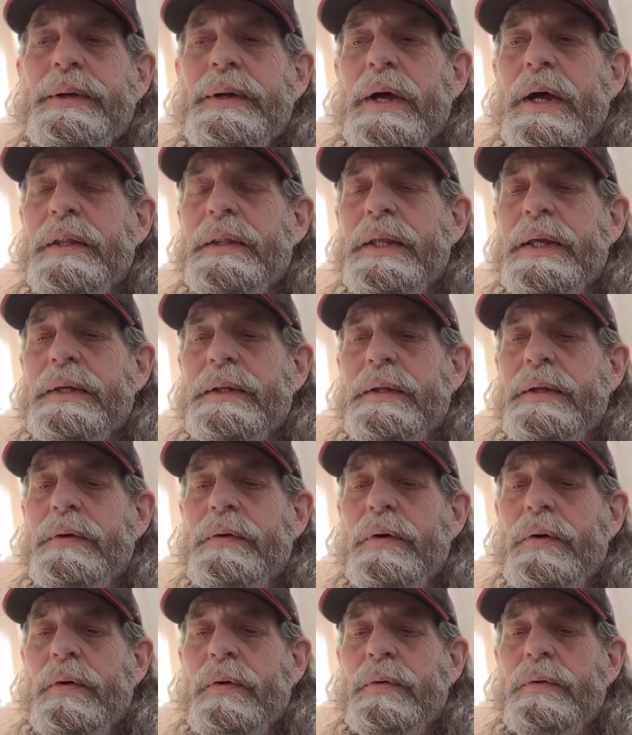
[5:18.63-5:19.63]
I think
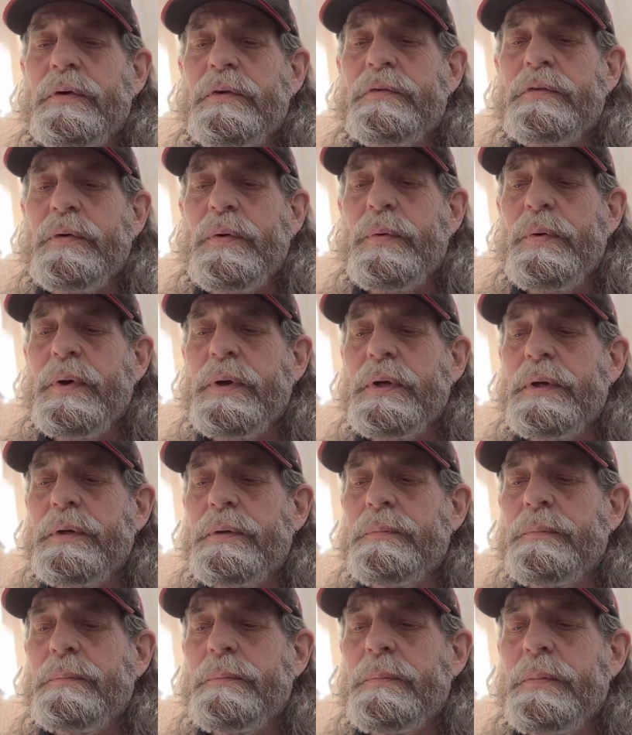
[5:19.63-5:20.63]
the oldest
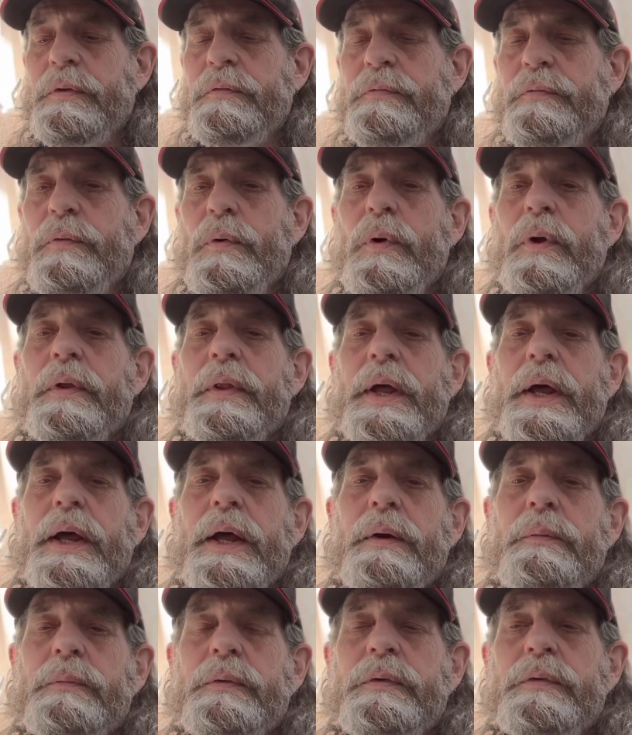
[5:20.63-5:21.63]
coin before
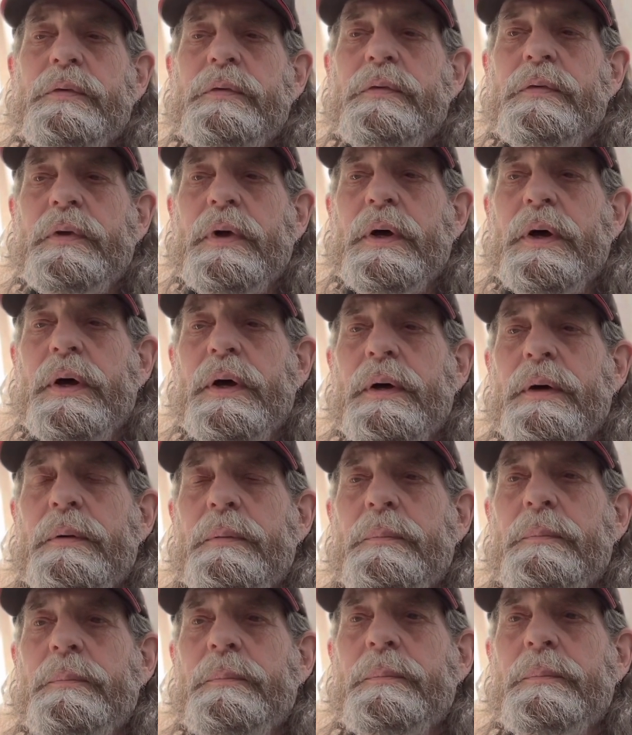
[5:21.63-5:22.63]
that was.
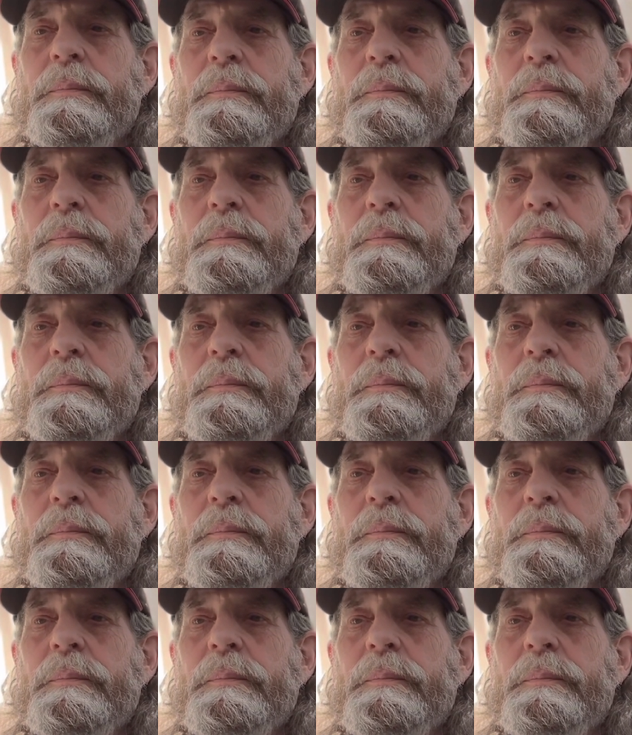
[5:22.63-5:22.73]
Um,